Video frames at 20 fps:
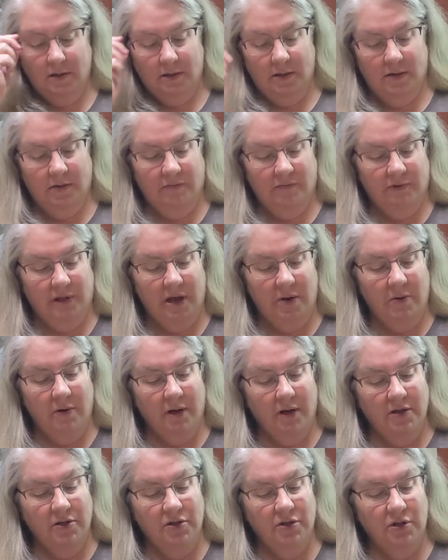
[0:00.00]
Now the
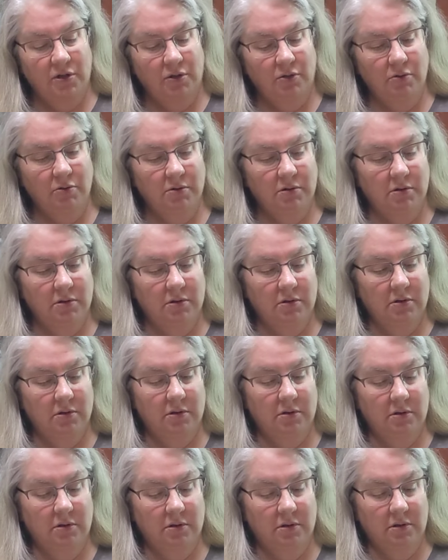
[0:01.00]
flour I choose
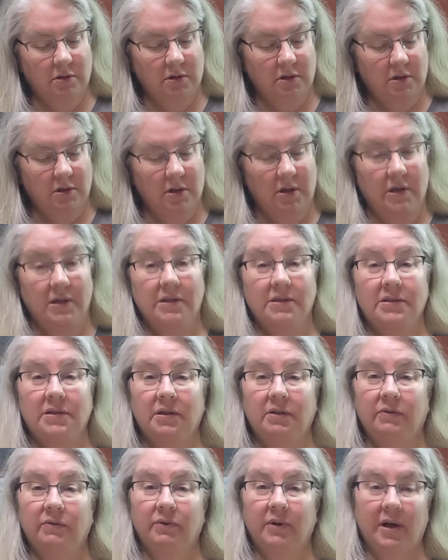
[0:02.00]
is
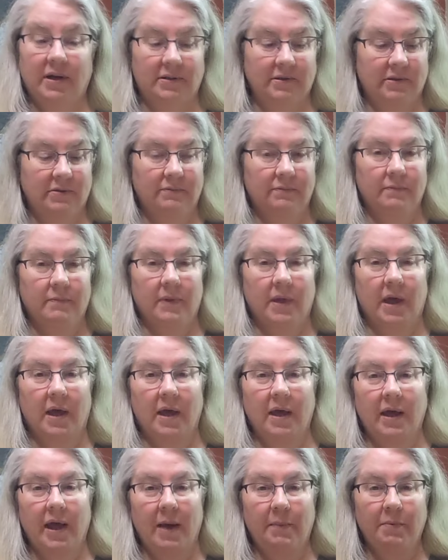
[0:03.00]
self-rising.
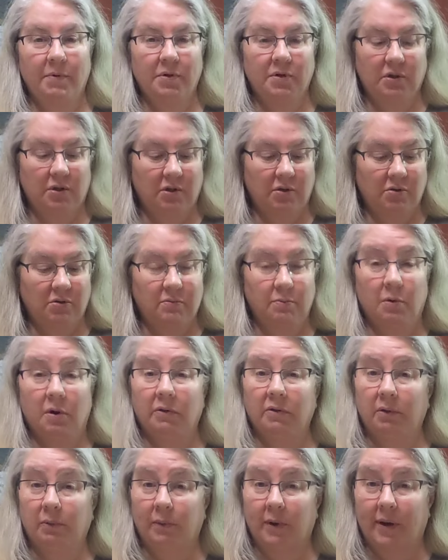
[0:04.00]
I happen to use
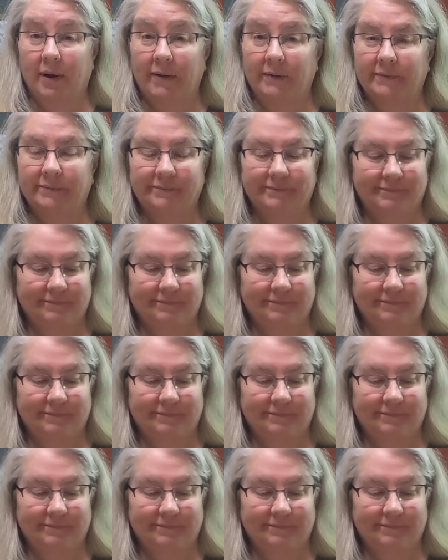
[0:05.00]
Martha White.